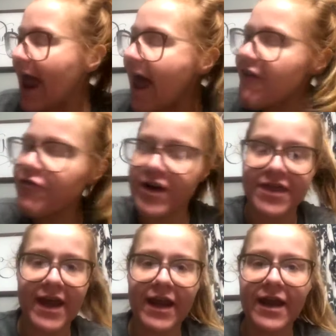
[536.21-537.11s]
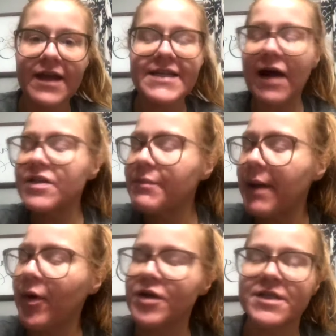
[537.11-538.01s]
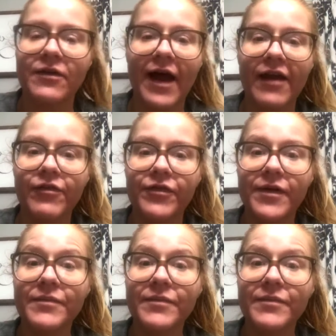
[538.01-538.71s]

Everything, down to my personal life